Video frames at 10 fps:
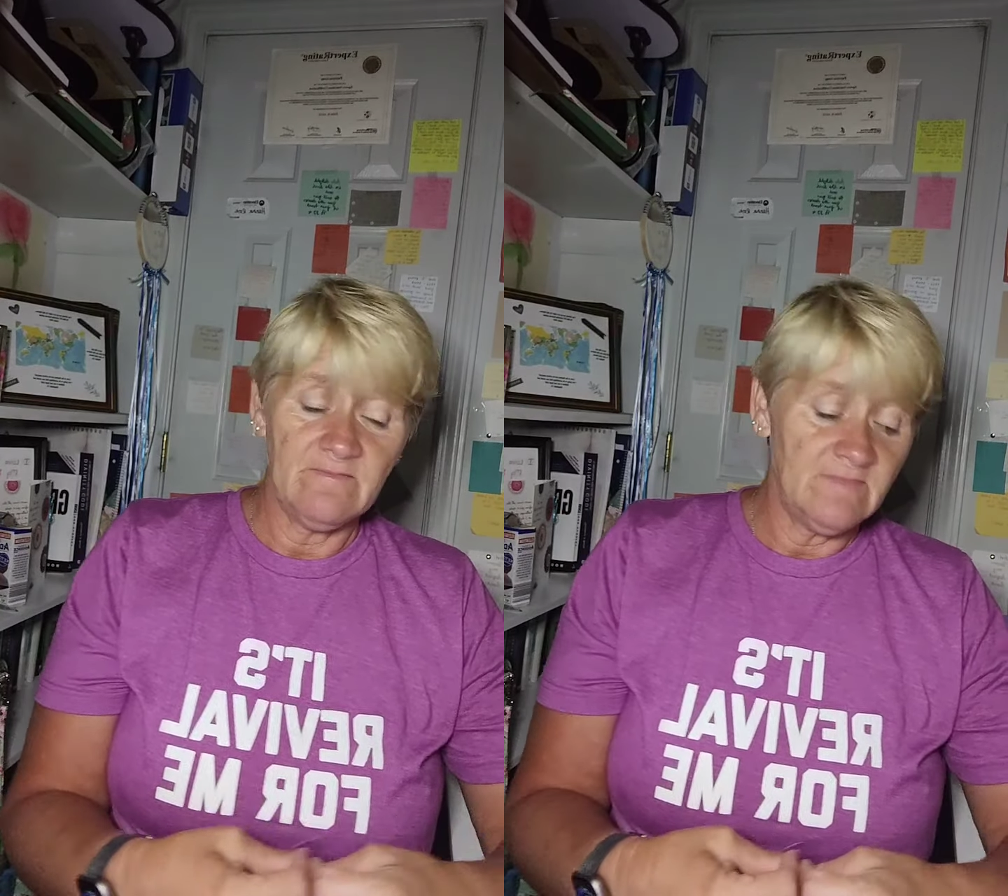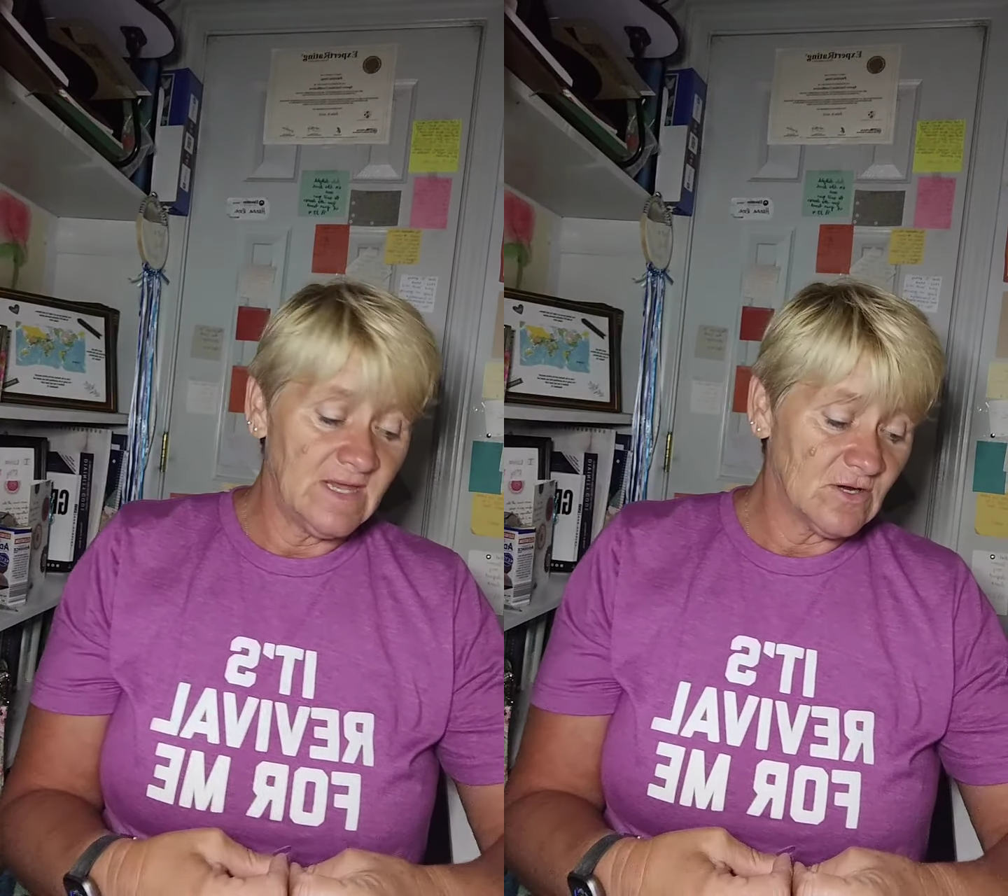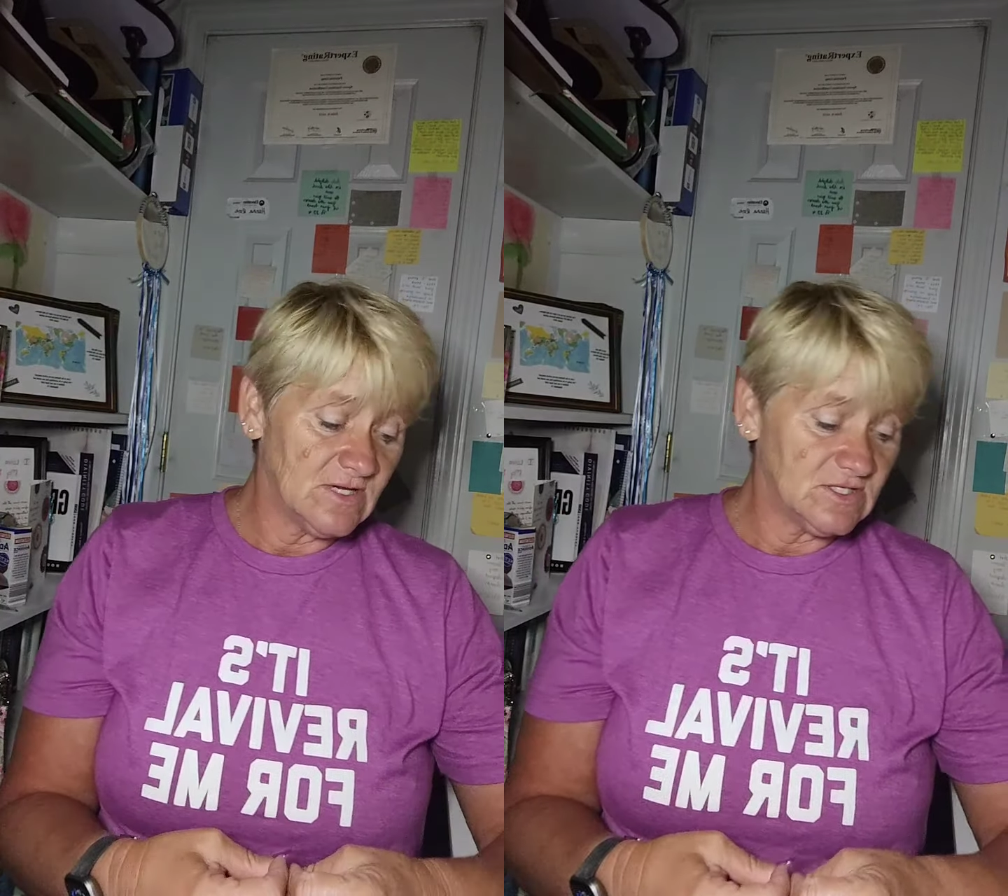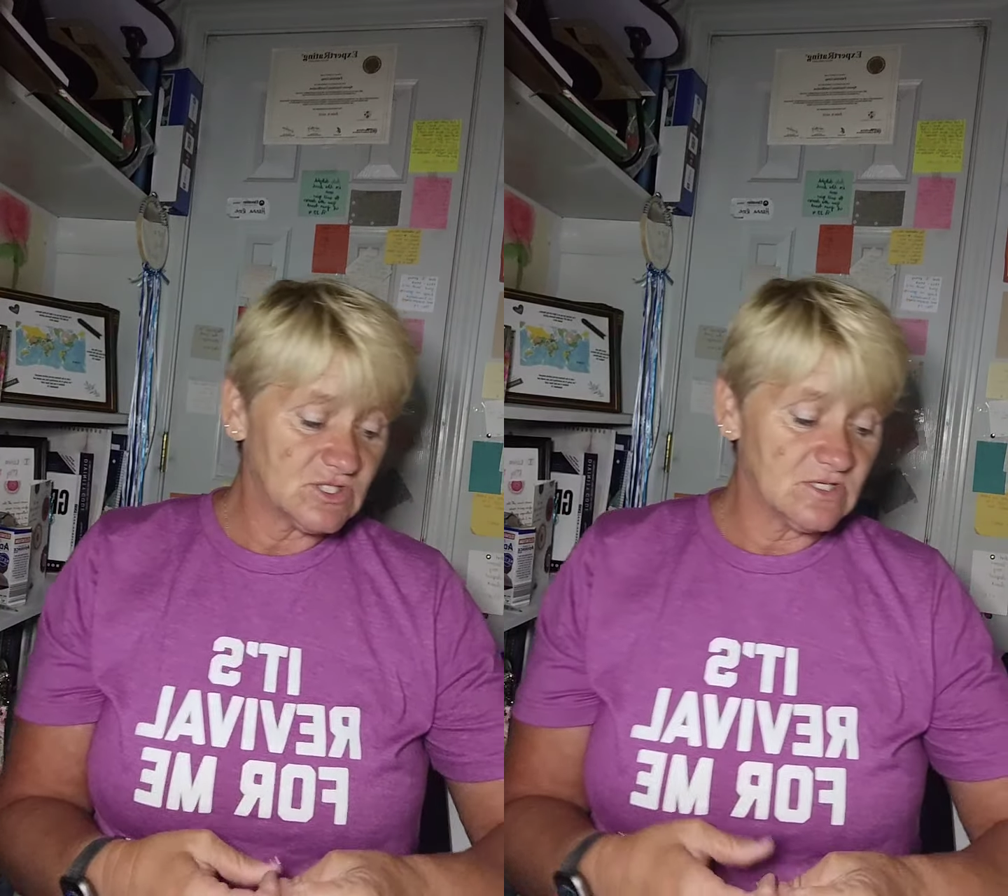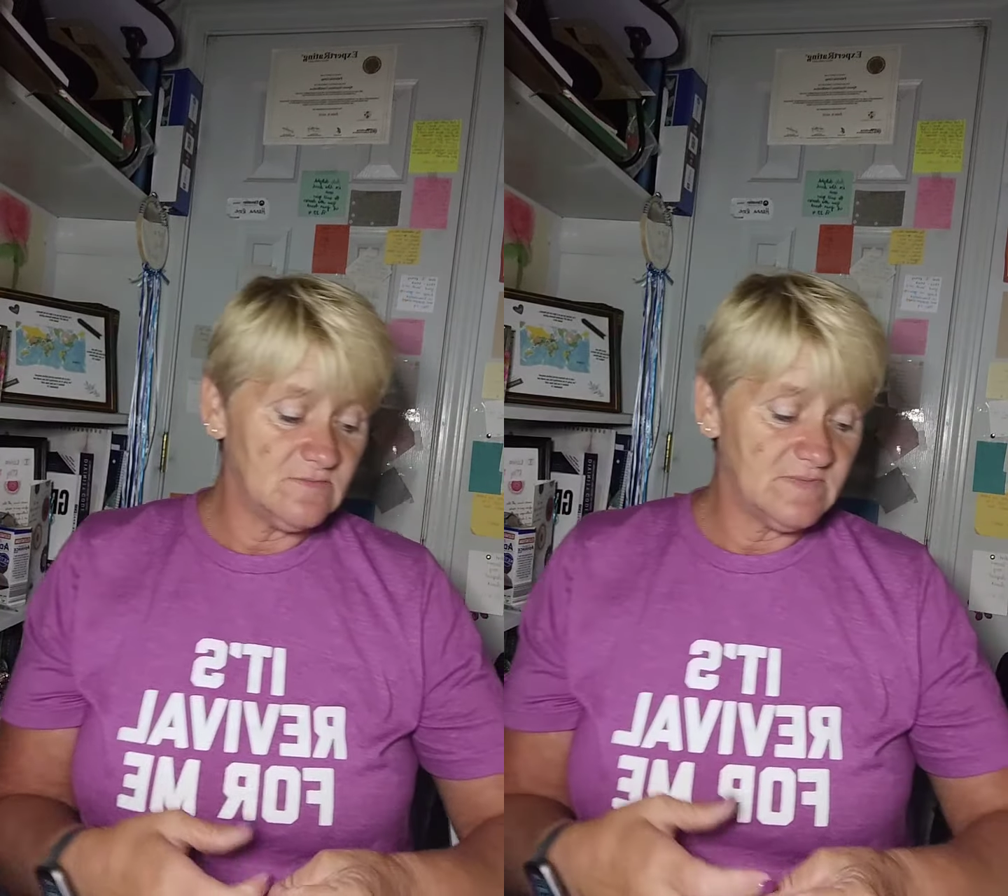
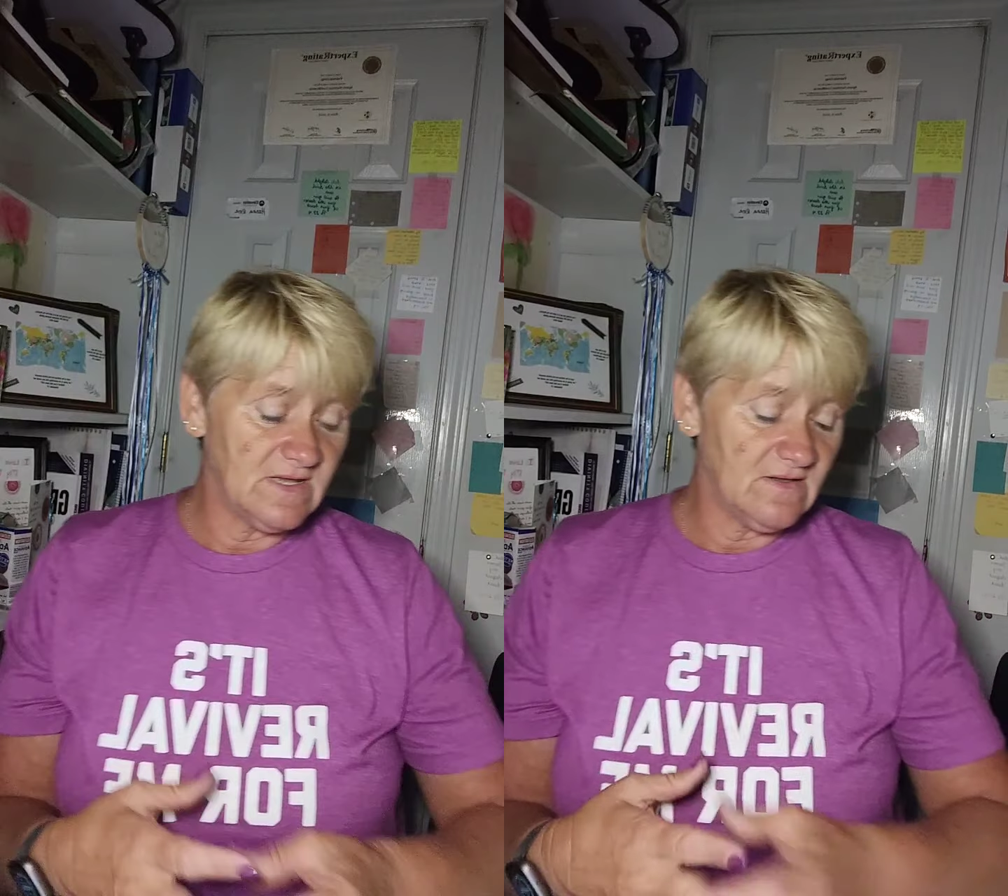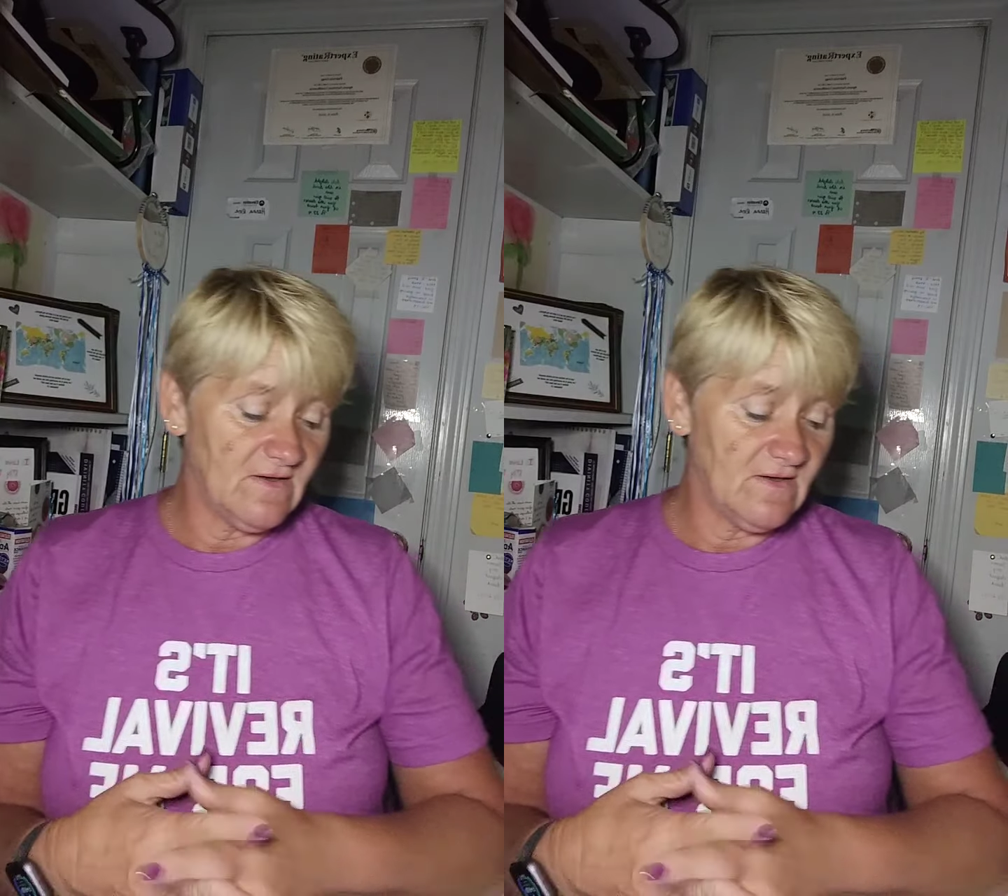marriage could be